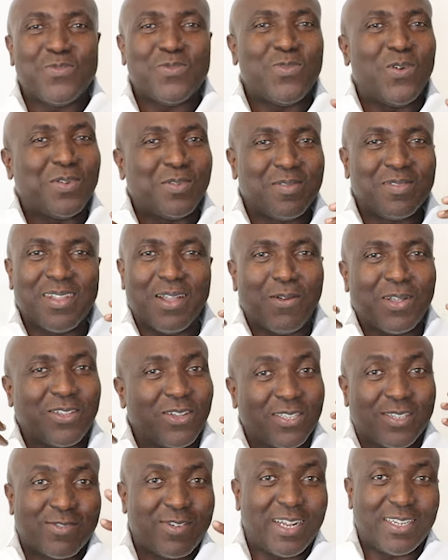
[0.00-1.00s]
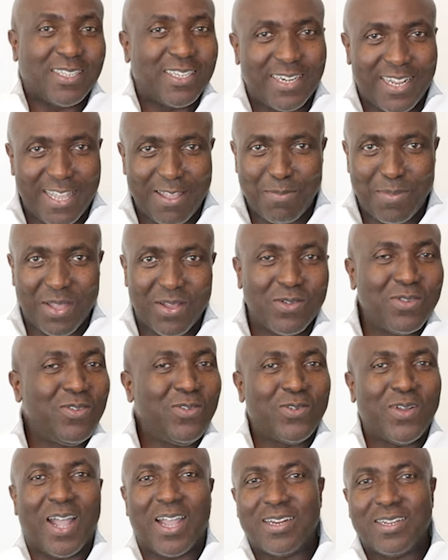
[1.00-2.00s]
but they were just writing
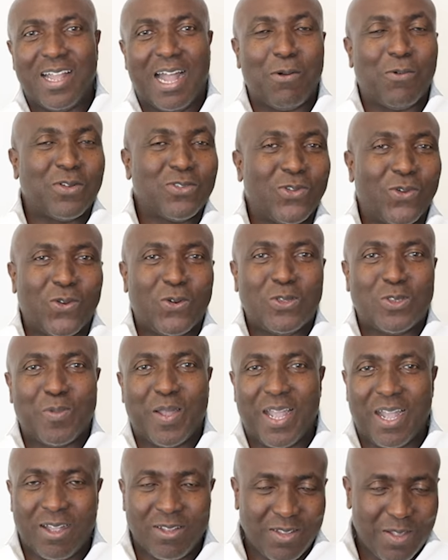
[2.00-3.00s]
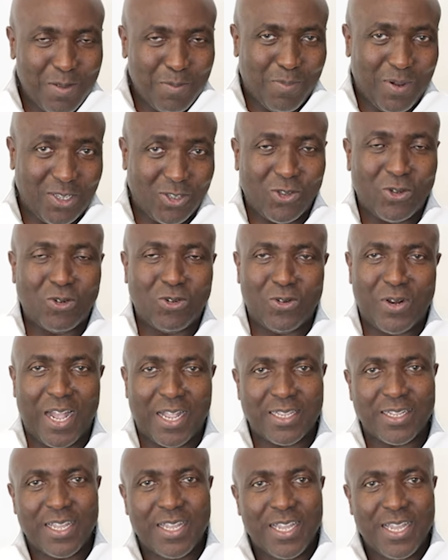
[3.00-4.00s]
email. I, I want to close my house. Please don't do
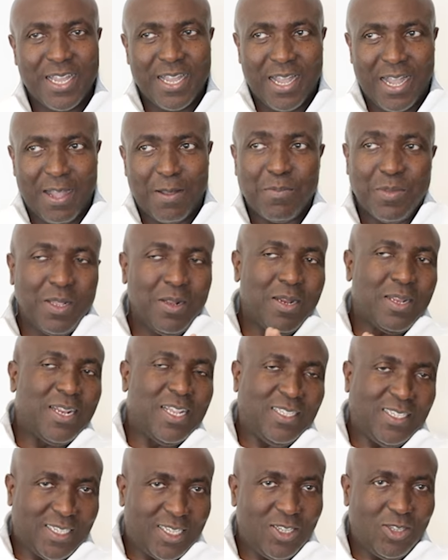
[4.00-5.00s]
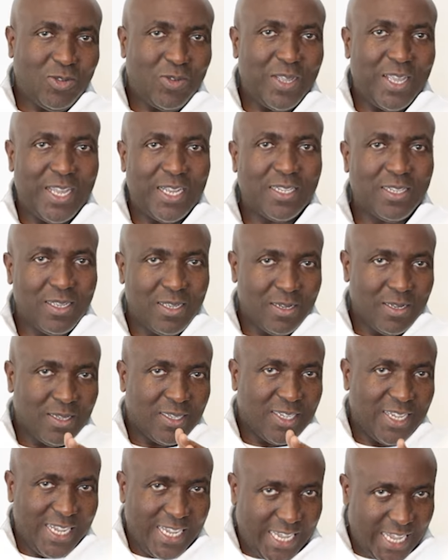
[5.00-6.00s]
that. Um, listen to it,
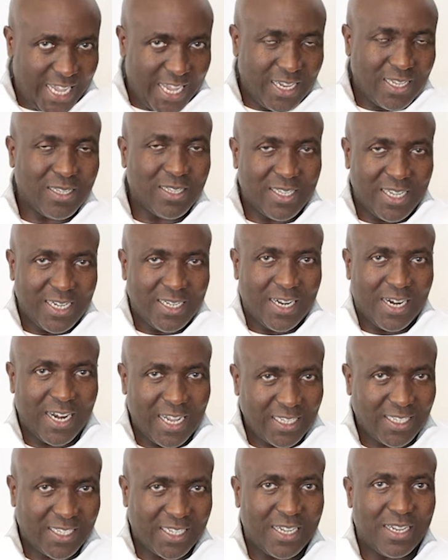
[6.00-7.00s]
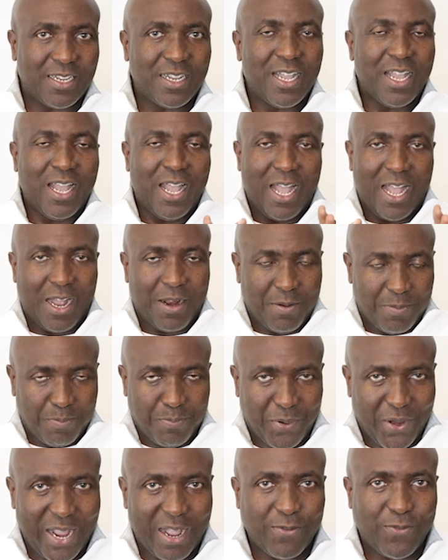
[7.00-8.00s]
take it, take the lesson, and
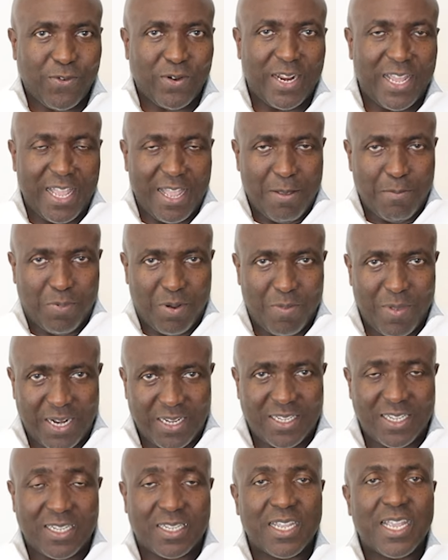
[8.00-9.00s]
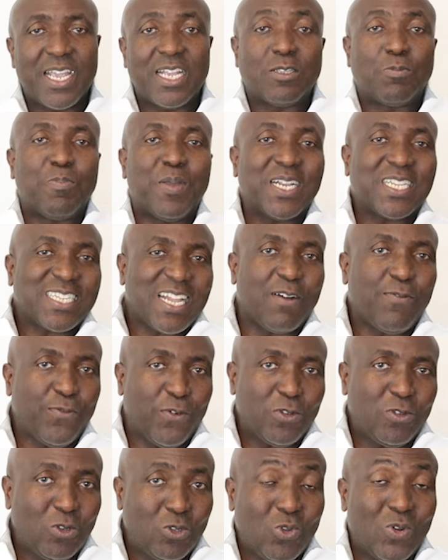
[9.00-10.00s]
prayerfully implement it. It's better
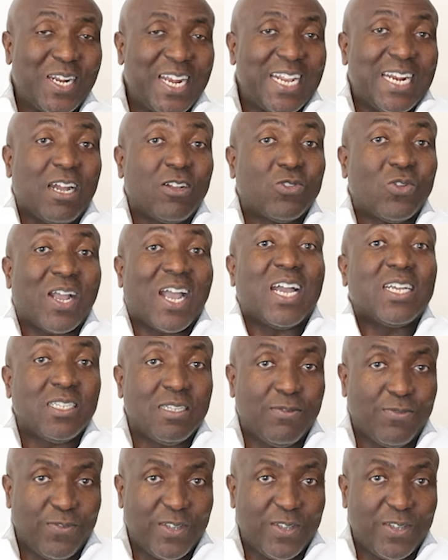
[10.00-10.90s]
for you to learn how to catch the